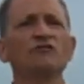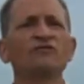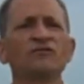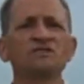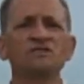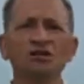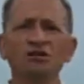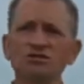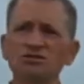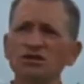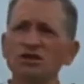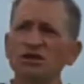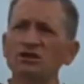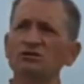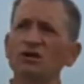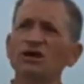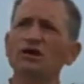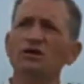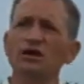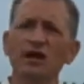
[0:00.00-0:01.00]
facilitate
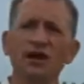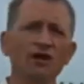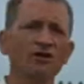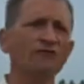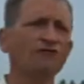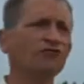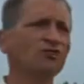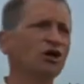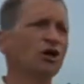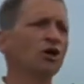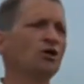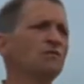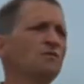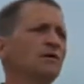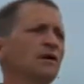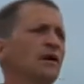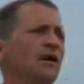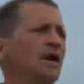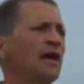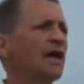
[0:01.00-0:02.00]
greater airflow
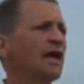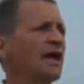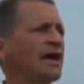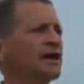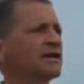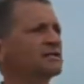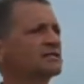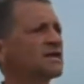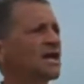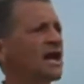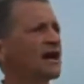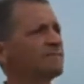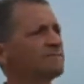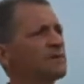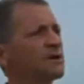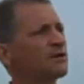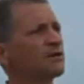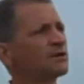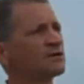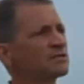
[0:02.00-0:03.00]
and have
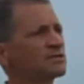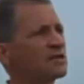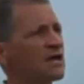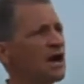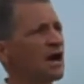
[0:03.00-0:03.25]
better,